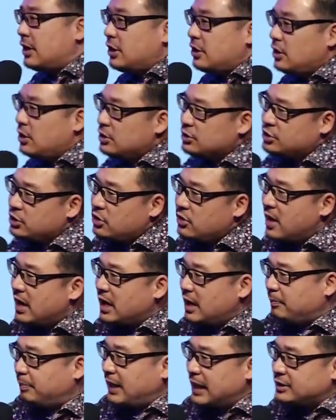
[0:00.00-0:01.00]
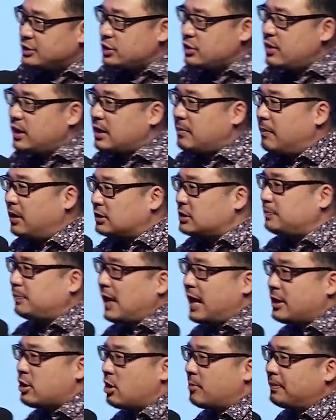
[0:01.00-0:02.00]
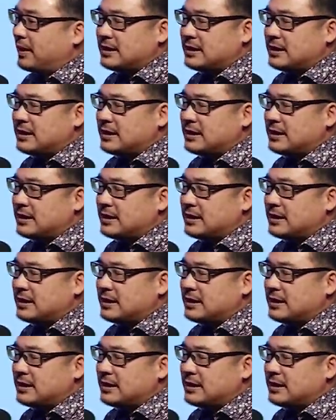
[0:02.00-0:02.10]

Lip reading: to use you. I'm going to bless you. I'm going to multiply your